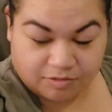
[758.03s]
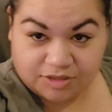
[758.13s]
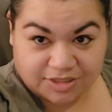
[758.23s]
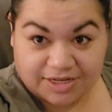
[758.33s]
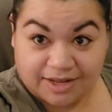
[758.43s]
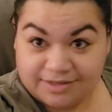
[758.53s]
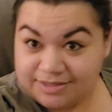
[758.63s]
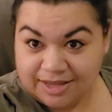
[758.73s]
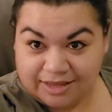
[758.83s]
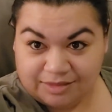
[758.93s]
which
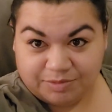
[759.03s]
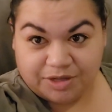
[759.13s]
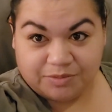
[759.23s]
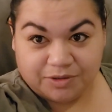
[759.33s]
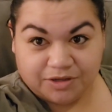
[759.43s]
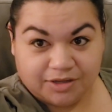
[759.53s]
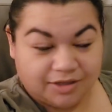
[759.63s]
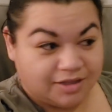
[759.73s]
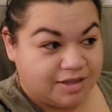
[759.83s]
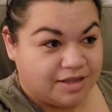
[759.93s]
sucks. Hate the blood
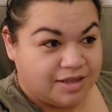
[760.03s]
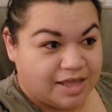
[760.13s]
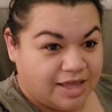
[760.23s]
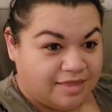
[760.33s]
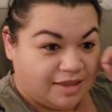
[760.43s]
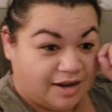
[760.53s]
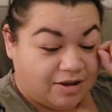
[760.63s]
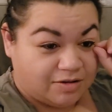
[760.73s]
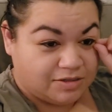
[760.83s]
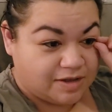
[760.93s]
work. And then
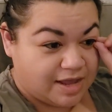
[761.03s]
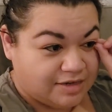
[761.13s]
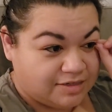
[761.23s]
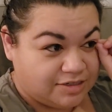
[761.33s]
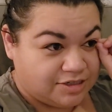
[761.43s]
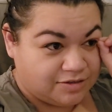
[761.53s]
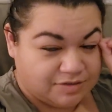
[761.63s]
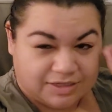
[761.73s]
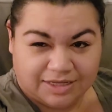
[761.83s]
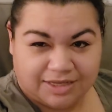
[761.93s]
I also had to
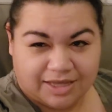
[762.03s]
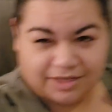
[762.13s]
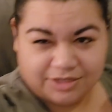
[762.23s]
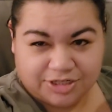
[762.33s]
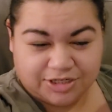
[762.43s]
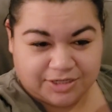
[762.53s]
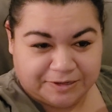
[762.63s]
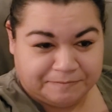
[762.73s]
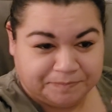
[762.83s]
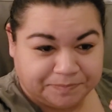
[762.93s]
do an
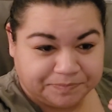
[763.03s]
EKG